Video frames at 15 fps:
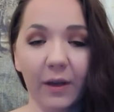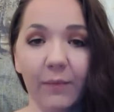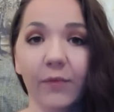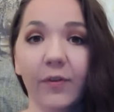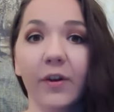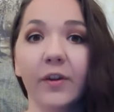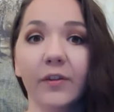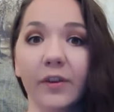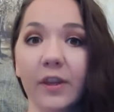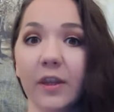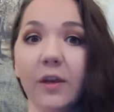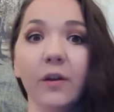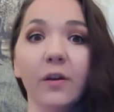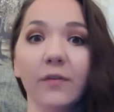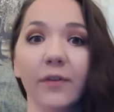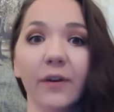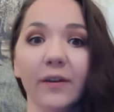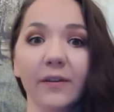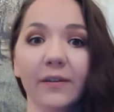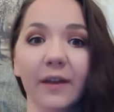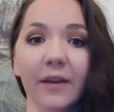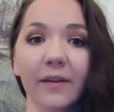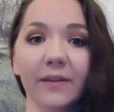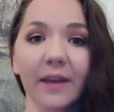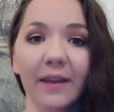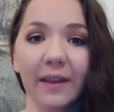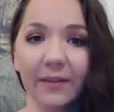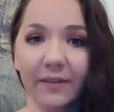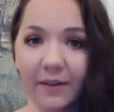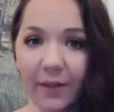first, the universe does. And
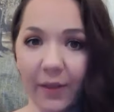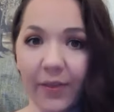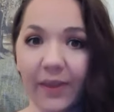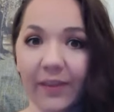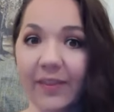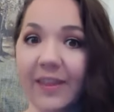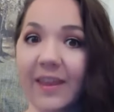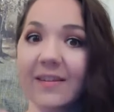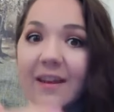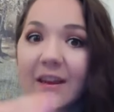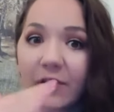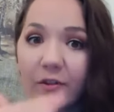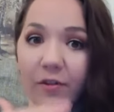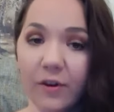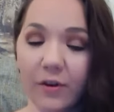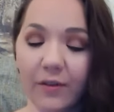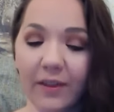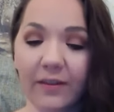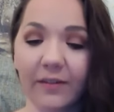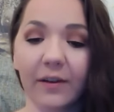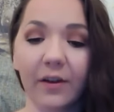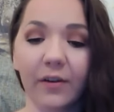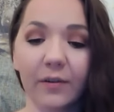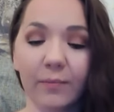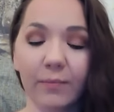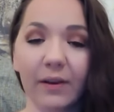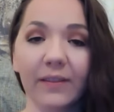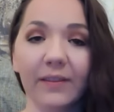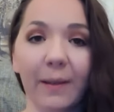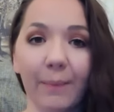that's another thing that they tend to do. They start to
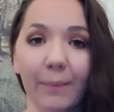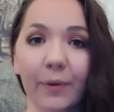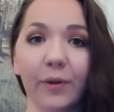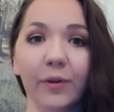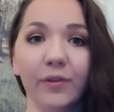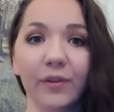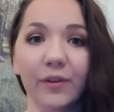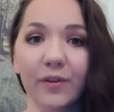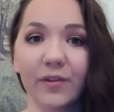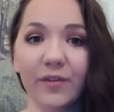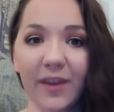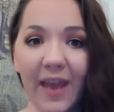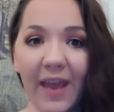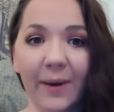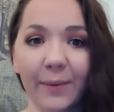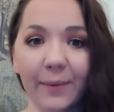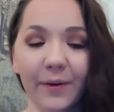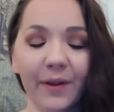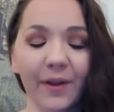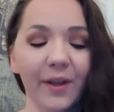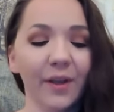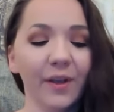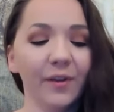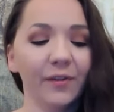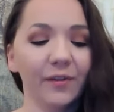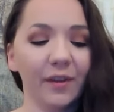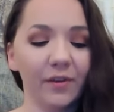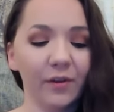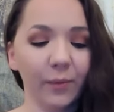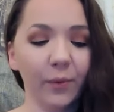bring that person down. So
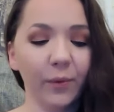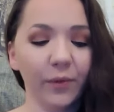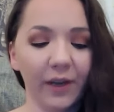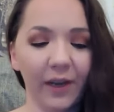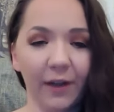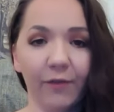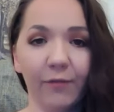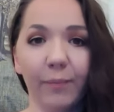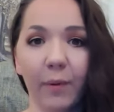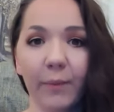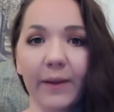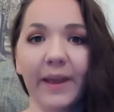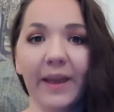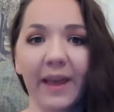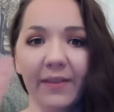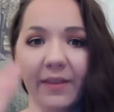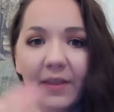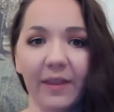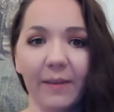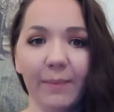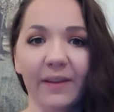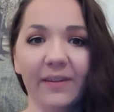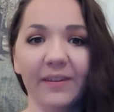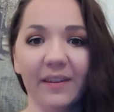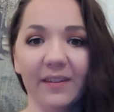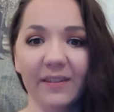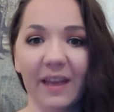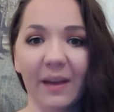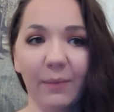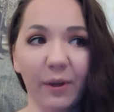they do all the love bombing, and then they basically
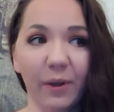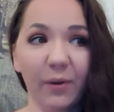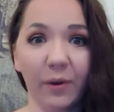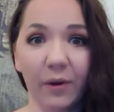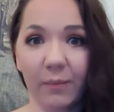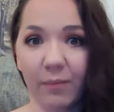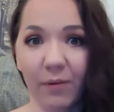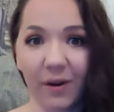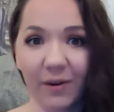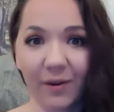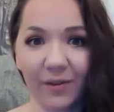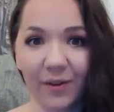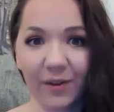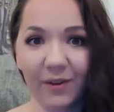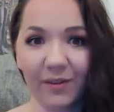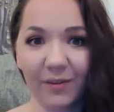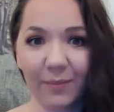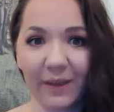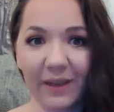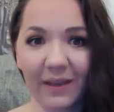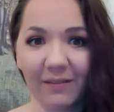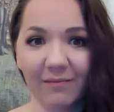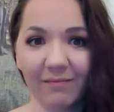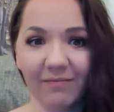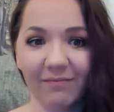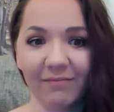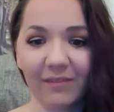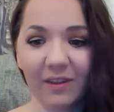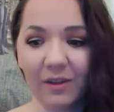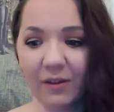say, well, you're not a priority to me.
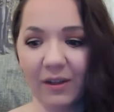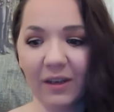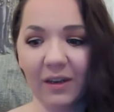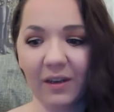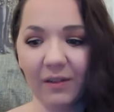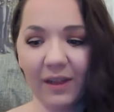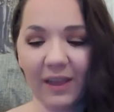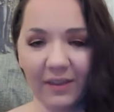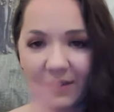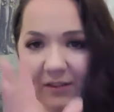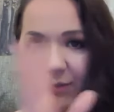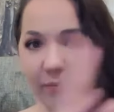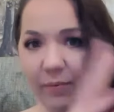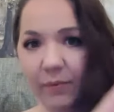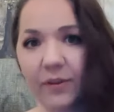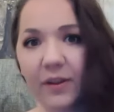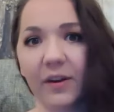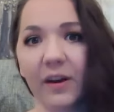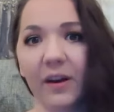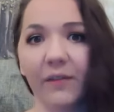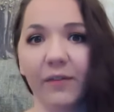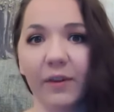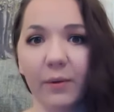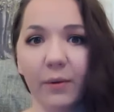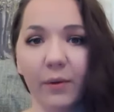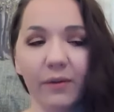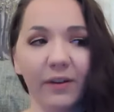You know, yes, I've said I love you and all the